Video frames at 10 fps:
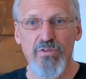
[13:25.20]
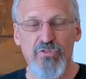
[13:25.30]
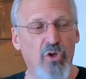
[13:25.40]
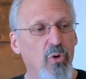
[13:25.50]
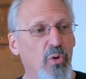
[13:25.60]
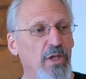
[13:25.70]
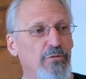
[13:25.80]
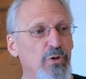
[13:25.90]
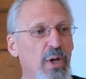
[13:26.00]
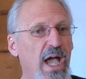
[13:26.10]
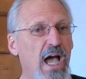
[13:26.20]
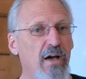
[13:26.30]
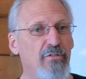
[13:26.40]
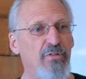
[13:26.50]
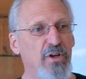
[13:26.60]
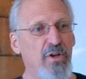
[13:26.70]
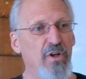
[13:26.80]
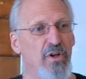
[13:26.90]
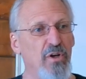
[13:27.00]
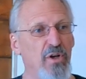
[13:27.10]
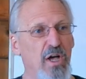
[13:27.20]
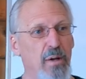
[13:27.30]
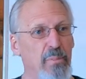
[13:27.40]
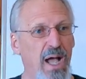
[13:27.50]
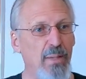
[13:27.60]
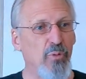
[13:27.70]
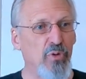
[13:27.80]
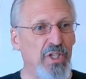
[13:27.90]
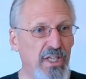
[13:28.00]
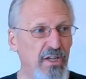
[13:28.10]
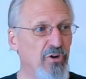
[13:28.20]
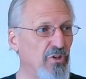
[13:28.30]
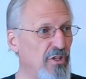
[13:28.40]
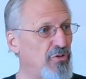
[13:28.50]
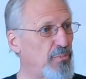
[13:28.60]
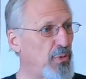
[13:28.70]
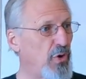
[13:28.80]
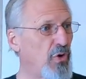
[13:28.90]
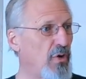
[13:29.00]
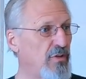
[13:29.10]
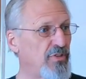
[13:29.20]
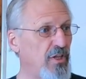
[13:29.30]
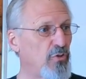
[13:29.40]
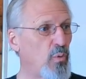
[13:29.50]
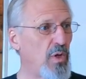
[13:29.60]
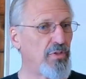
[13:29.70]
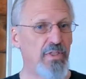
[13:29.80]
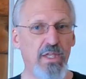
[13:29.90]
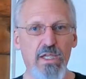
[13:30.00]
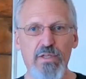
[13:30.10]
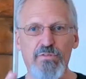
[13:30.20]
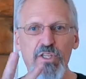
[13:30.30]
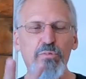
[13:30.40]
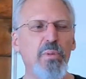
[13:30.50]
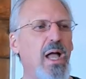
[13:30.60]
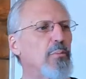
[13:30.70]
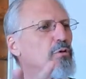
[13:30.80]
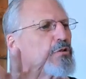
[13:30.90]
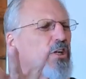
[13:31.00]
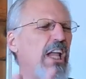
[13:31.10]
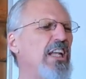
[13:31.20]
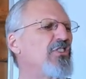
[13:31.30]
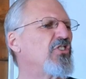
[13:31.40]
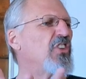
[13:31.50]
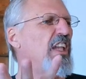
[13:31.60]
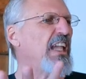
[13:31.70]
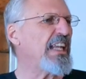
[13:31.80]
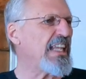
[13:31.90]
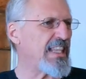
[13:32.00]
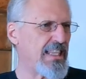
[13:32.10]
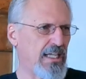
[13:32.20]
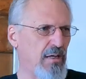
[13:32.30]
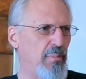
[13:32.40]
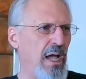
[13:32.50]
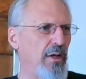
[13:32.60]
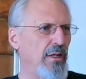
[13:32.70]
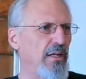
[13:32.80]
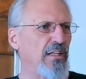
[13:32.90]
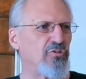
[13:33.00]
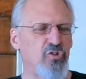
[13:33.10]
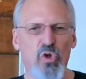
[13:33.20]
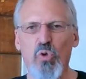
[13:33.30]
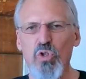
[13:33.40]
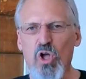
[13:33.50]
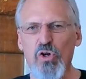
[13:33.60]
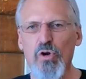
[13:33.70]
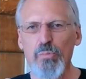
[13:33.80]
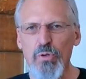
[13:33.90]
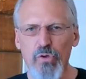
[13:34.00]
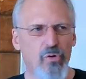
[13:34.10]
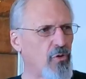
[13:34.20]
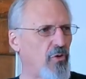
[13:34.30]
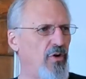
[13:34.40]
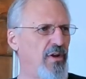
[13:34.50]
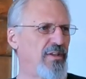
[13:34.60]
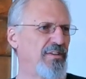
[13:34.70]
So if you have a Bible here that's pure and says one thing, if this Bible changes anything about it, it's no longer pure.